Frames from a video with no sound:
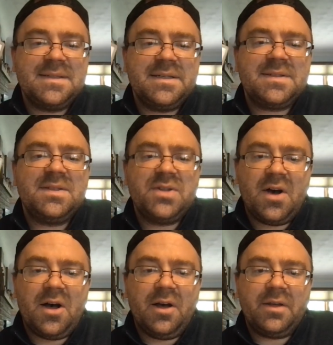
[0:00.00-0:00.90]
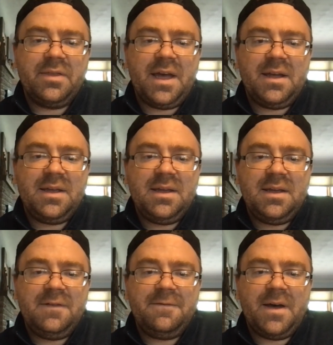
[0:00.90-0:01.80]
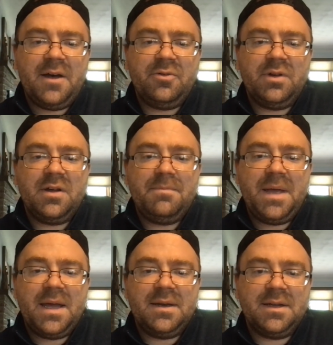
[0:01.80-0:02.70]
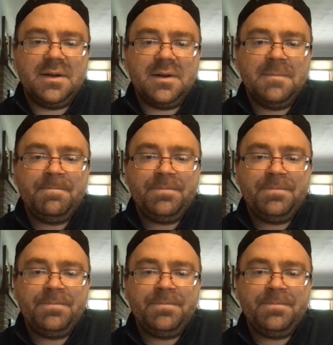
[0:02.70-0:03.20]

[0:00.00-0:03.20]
this dog that he found abandoned.